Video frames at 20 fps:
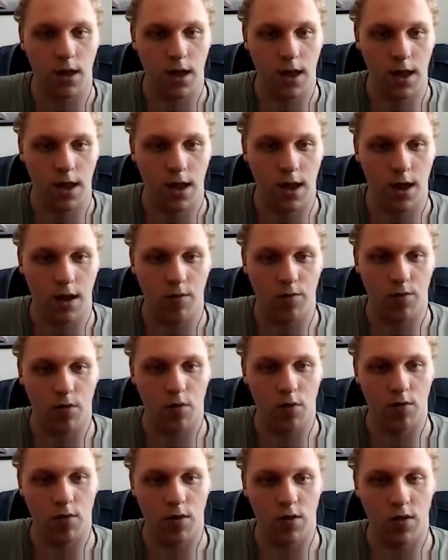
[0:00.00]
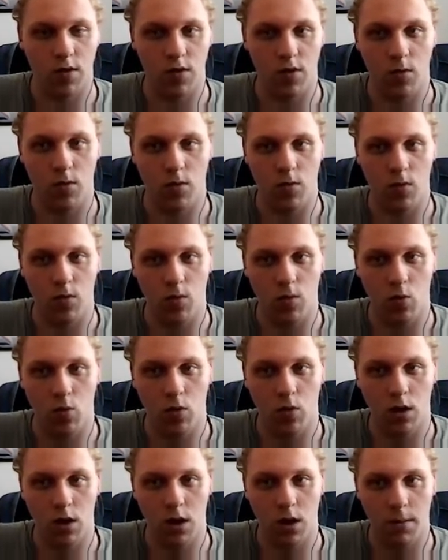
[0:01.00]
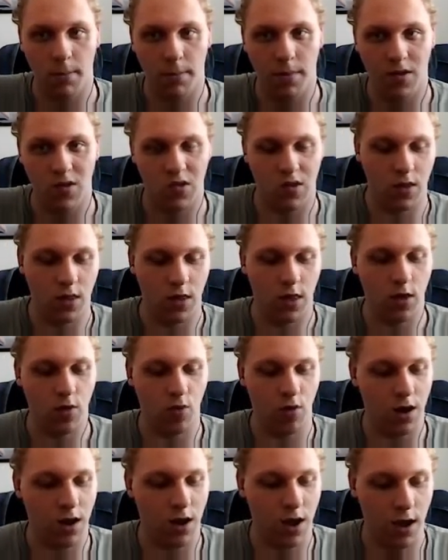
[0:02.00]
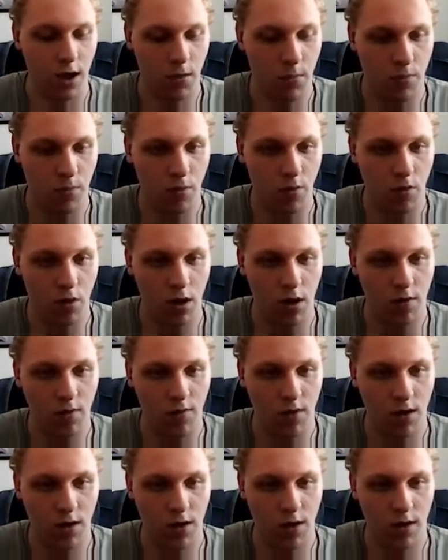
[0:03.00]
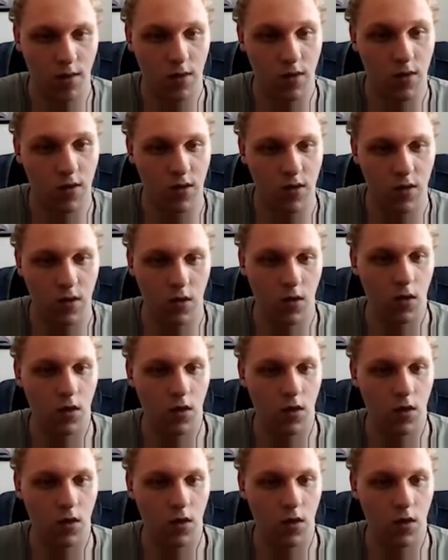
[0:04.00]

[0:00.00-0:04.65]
And we're going to basically create a private